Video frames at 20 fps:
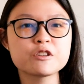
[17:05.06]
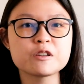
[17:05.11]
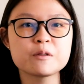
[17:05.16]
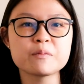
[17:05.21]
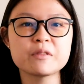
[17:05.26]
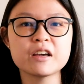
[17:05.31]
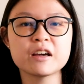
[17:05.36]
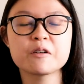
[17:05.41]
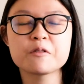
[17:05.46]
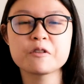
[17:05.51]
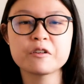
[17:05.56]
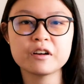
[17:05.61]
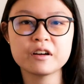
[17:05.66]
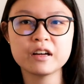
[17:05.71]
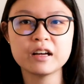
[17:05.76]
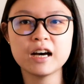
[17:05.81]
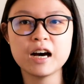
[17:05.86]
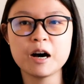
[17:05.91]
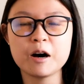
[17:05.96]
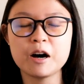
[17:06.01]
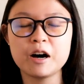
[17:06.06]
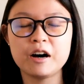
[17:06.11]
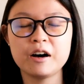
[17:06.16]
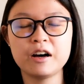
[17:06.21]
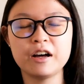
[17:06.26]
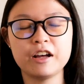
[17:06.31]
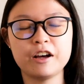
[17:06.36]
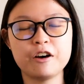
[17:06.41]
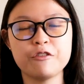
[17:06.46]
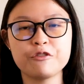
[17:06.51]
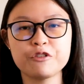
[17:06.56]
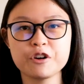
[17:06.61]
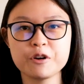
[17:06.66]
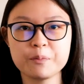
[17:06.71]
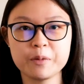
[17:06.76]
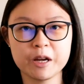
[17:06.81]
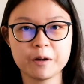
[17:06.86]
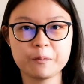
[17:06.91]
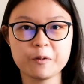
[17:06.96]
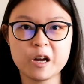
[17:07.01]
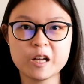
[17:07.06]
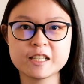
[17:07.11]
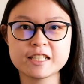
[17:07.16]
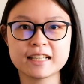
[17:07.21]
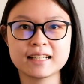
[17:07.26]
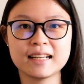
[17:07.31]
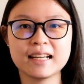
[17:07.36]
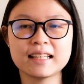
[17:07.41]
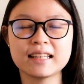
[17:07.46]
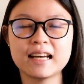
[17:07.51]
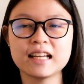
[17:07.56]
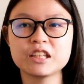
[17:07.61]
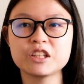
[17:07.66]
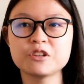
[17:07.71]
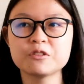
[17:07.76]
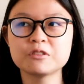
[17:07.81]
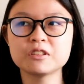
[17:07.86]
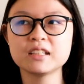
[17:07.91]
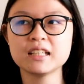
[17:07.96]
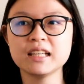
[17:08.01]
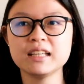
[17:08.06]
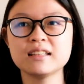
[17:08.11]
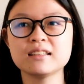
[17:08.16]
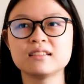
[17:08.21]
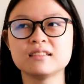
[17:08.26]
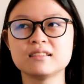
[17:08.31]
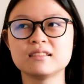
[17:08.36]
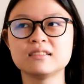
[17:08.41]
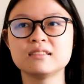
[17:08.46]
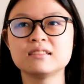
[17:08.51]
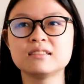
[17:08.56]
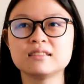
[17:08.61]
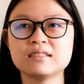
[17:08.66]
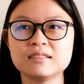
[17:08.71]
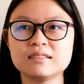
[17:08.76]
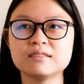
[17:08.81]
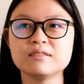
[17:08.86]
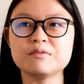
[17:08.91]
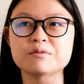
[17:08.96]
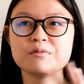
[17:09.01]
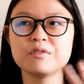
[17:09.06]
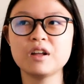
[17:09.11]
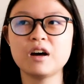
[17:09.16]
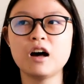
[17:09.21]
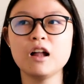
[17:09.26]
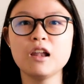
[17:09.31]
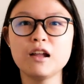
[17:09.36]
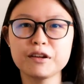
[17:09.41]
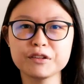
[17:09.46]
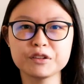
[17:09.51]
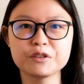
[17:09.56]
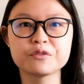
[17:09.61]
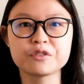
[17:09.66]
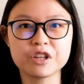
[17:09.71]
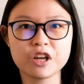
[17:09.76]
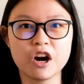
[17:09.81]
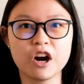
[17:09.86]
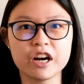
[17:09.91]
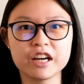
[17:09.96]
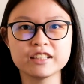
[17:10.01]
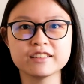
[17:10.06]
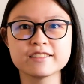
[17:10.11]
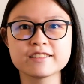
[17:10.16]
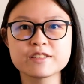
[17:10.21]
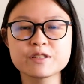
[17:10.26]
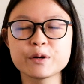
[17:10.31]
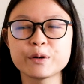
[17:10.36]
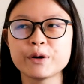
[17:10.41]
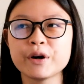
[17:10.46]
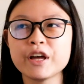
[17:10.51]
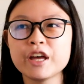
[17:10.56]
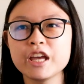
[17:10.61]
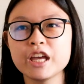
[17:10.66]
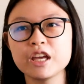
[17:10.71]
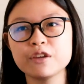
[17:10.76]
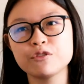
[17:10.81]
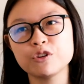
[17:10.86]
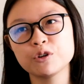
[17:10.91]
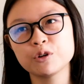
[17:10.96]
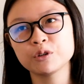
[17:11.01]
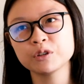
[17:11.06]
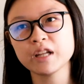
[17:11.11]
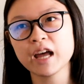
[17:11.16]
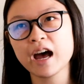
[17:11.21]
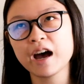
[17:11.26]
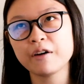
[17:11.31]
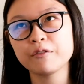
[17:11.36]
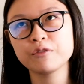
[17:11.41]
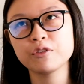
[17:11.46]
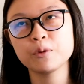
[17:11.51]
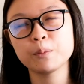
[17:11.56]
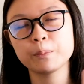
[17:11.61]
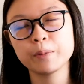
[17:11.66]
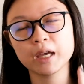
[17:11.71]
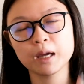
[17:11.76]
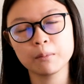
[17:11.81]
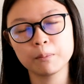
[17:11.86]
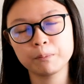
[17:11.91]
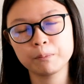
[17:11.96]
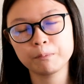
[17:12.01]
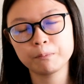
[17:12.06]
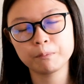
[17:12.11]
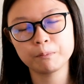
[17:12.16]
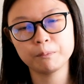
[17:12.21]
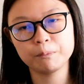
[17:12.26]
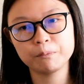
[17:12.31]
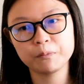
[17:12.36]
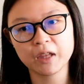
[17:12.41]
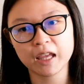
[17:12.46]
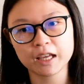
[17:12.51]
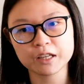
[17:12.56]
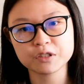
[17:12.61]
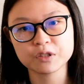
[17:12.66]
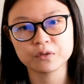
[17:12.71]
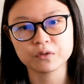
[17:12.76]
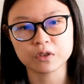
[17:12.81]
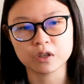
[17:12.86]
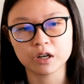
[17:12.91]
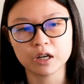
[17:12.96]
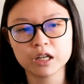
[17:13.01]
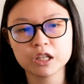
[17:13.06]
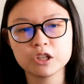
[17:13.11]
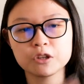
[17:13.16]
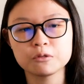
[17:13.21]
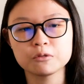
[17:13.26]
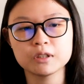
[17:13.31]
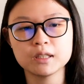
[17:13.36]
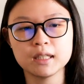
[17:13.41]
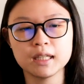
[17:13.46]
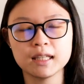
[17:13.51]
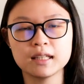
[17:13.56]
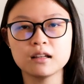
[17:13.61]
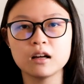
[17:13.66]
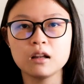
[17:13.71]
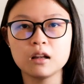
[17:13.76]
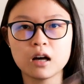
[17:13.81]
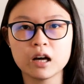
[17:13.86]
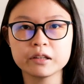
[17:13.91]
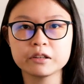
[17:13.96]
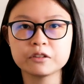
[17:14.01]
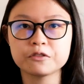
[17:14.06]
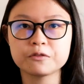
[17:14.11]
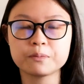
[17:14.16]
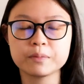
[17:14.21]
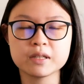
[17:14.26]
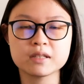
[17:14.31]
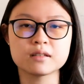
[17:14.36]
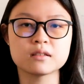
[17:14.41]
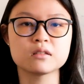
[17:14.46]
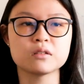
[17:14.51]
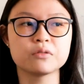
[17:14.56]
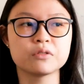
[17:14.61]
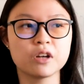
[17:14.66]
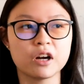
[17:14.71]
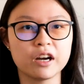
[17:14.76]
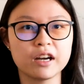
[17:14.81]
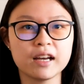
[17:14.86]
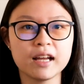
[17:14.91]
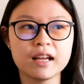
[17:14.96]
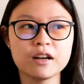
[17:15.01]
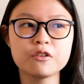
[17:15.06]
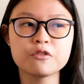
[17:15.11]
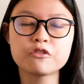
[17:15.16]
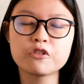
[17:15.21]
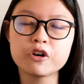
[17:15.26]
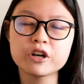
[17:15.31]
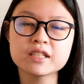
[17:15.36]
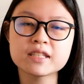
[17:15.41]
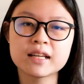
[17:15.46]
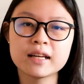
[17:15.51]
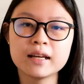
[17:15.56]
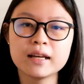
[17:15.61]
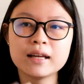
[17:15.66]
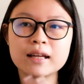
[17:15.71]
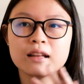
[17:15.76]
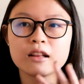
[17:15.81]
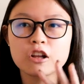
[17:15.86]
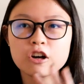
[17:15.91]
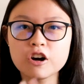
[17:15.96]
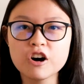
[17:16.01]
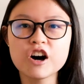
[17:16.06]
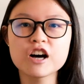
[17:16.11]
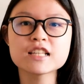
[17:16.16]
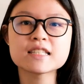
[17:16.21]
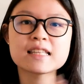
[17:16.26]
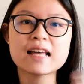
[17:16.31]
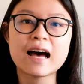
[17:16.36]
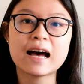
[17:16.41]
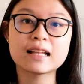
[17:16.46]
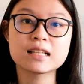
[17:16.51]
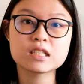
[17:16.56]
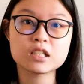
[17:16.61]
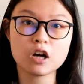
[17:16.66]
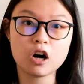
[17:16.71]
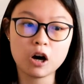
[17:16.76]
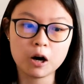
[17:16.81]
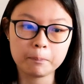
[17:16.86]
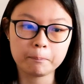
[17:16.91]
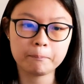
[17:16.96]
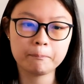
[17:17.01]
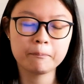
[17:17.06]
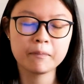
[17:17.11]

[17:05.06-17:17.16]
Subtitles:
something, for a big project like that, you would need a lot of yarn. So if you don't have the big cakes of yarn, you would need a lot of pieces of yarn. And of course, the cost adds up.